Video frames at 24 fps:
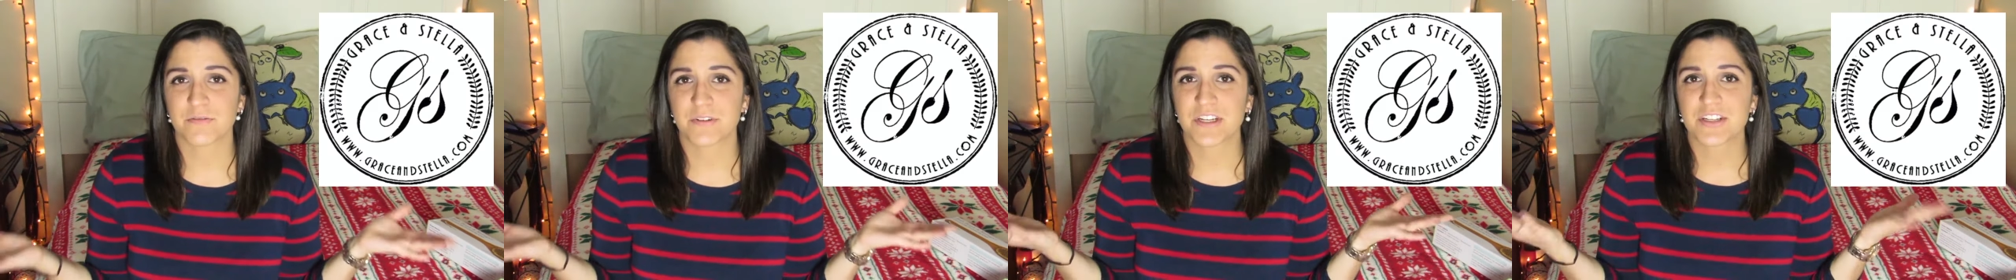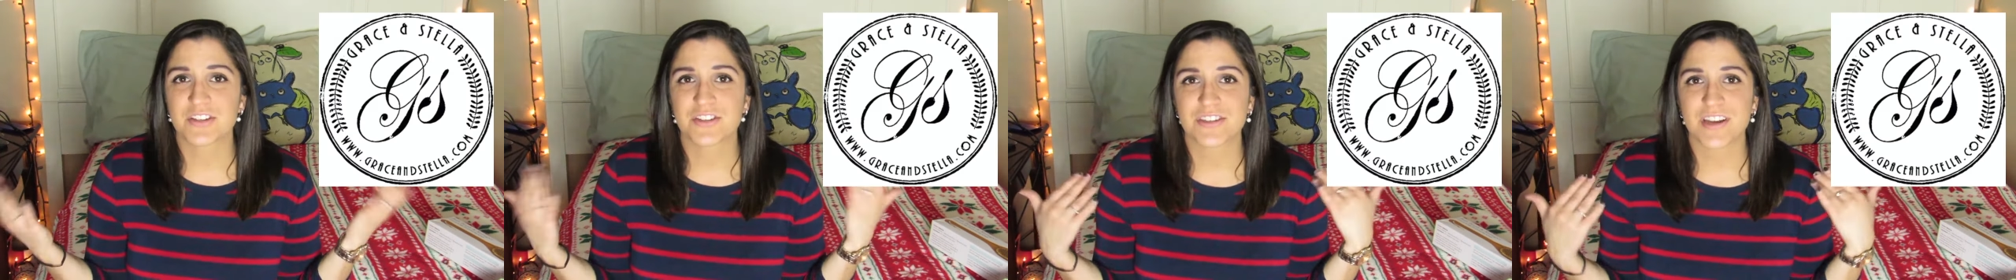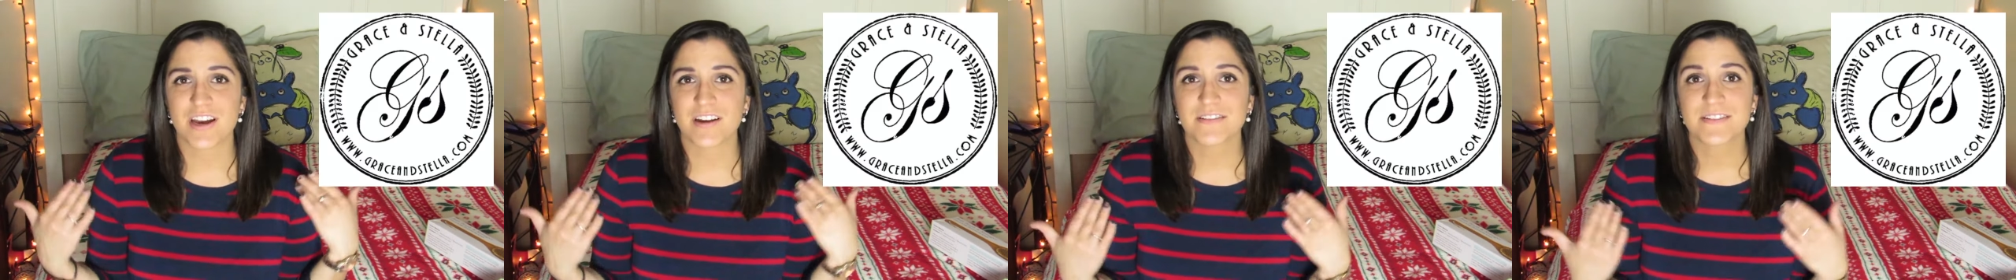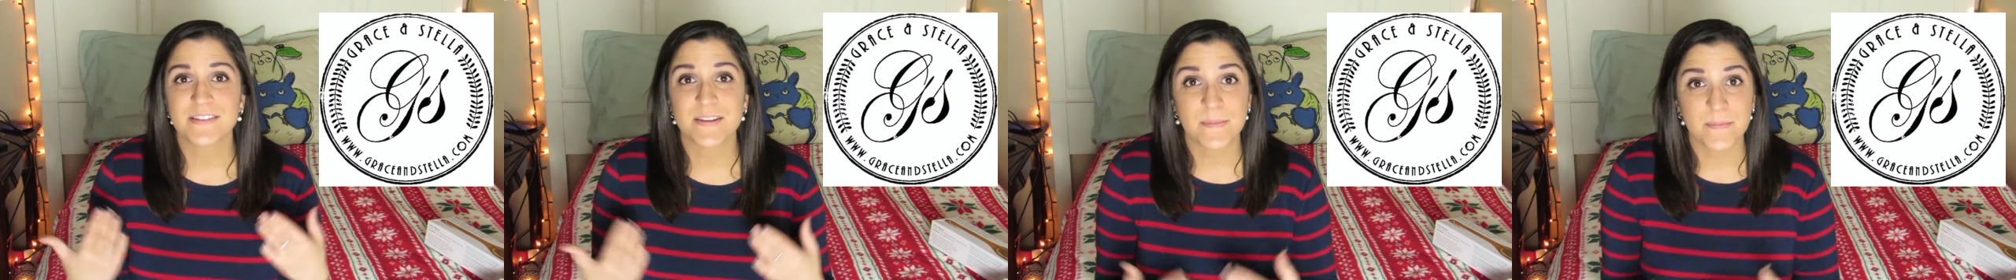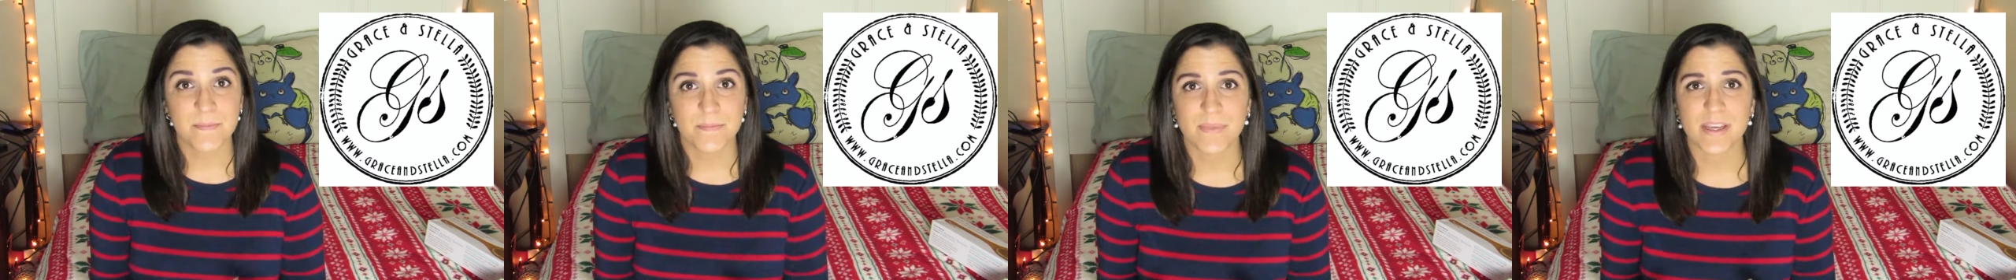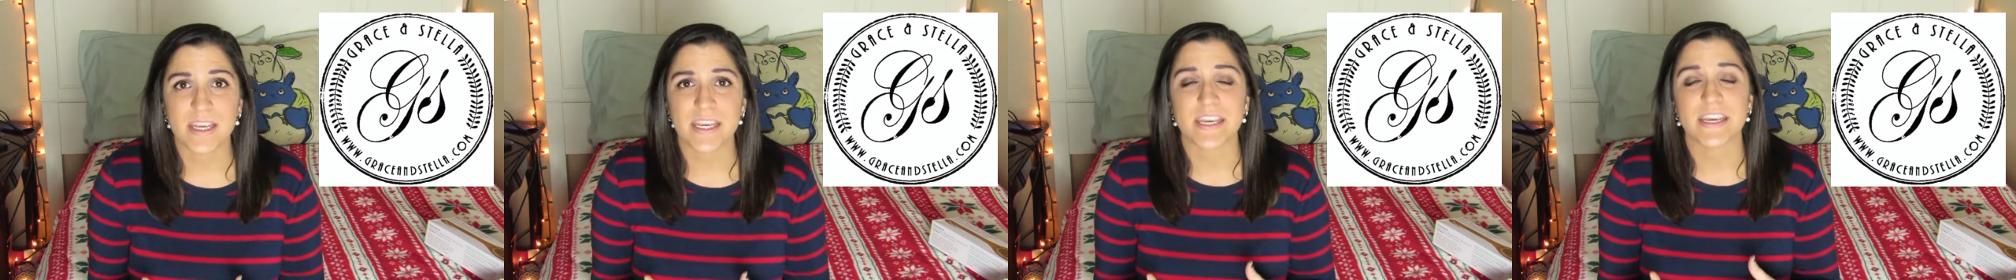reached out to
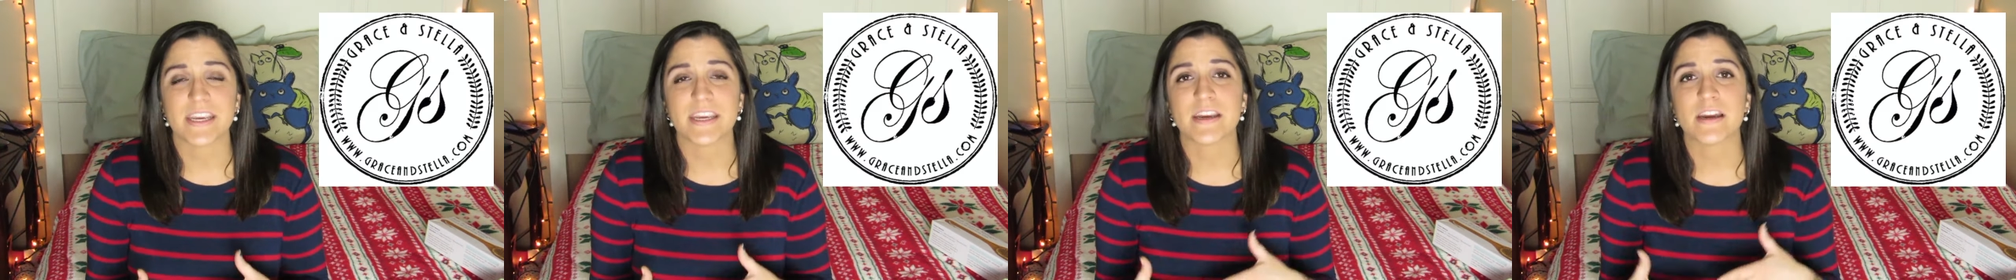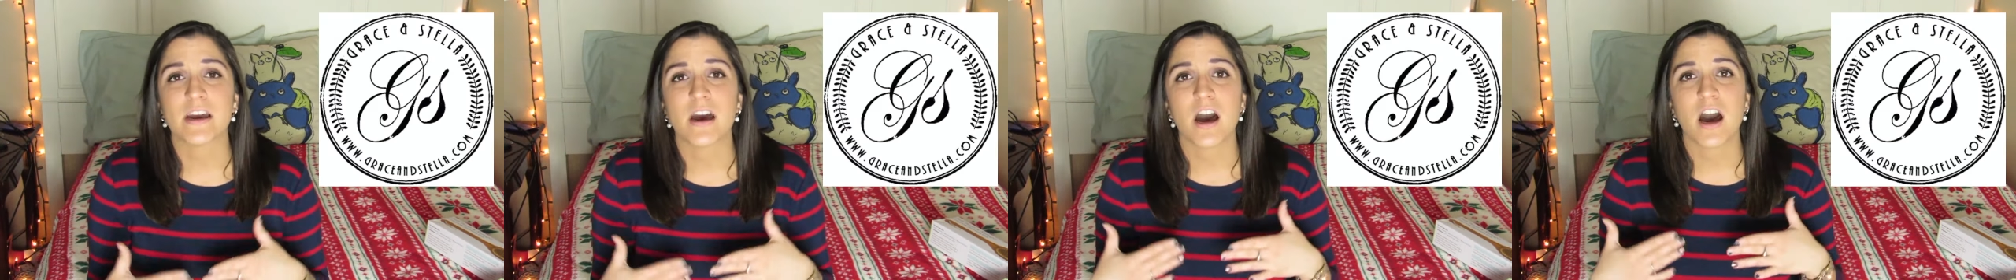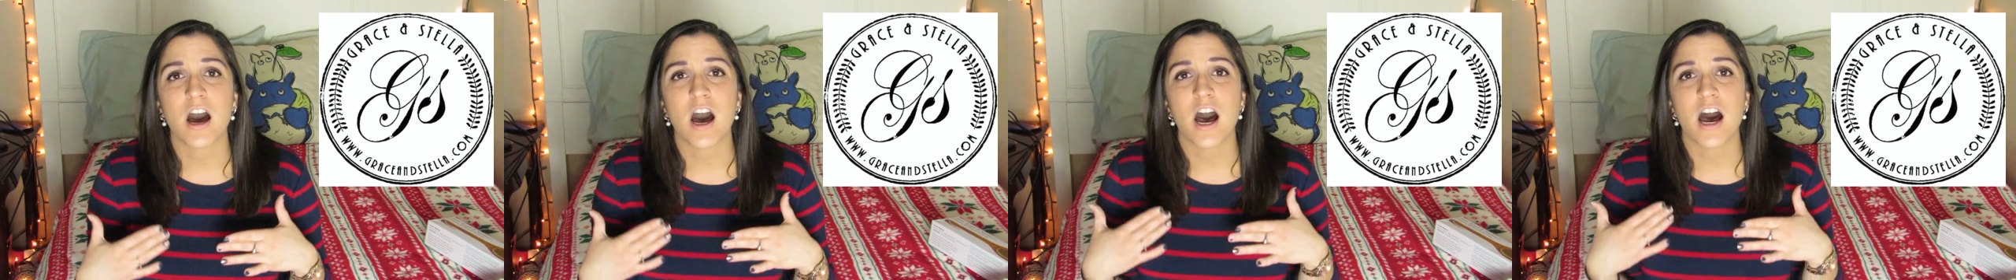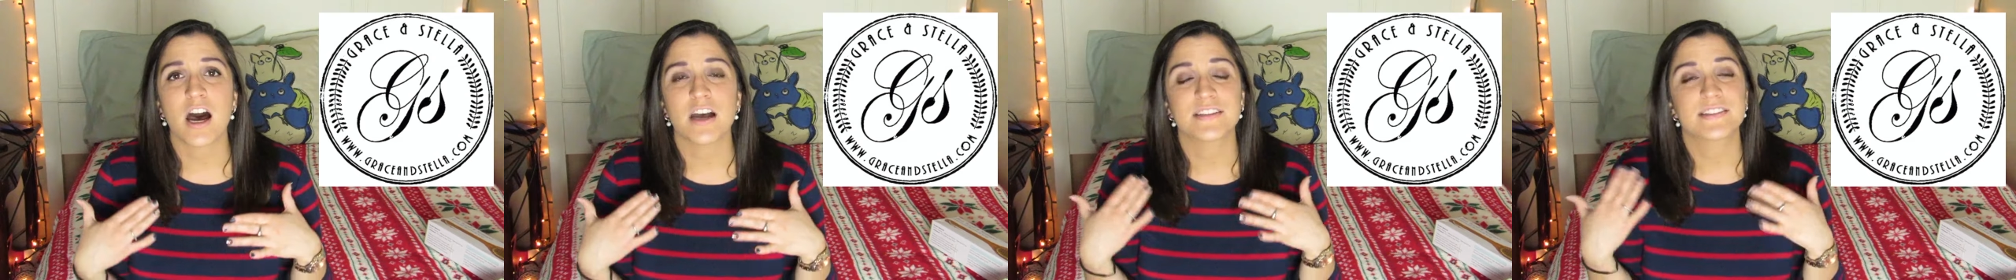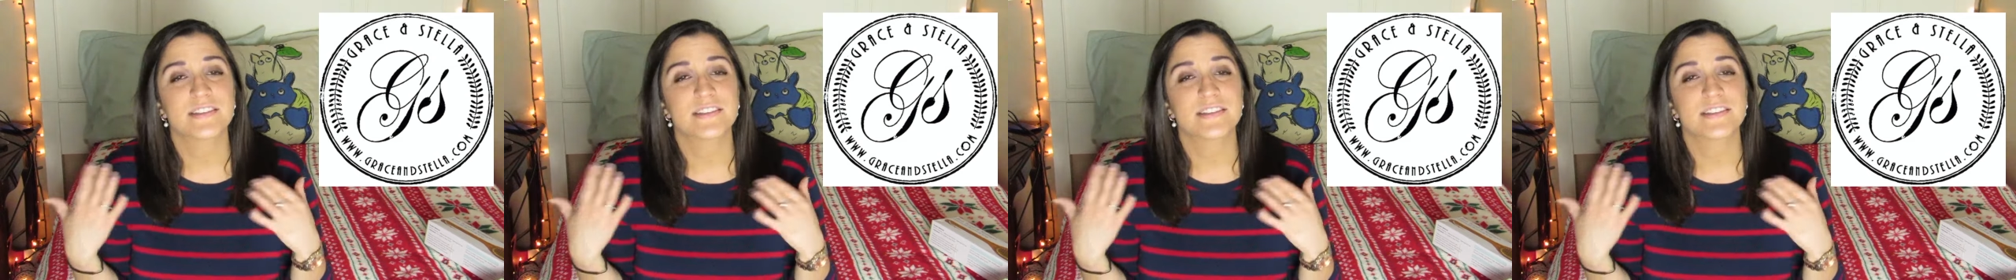me uh,